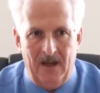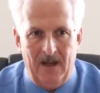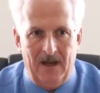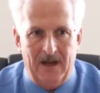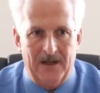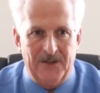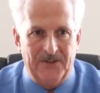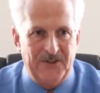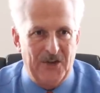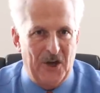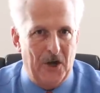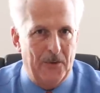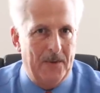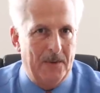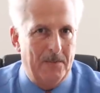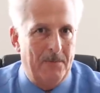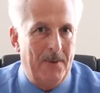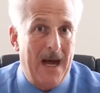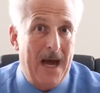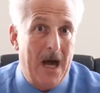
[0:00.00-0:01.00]
Uh,
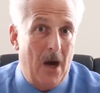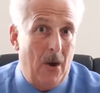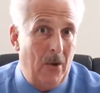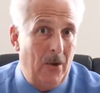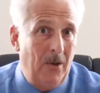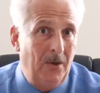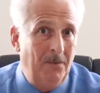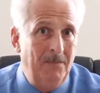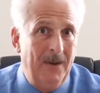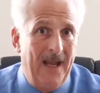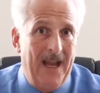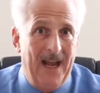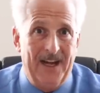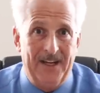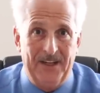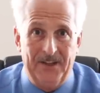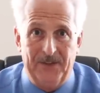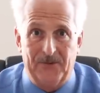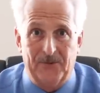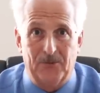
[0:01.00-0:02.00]
Chairman Powell
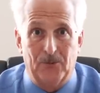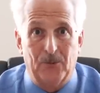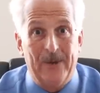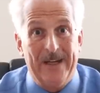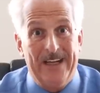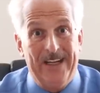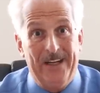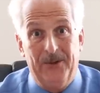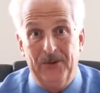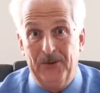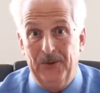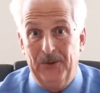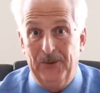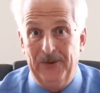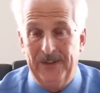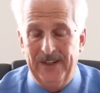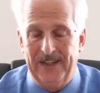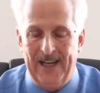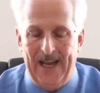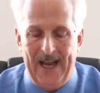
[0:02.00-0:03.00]
had his
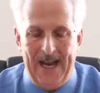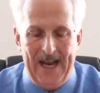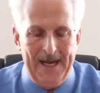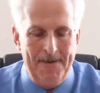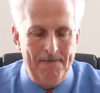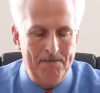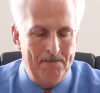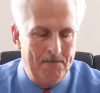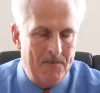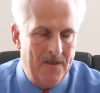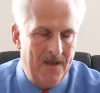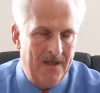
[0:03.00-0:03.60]
redo today.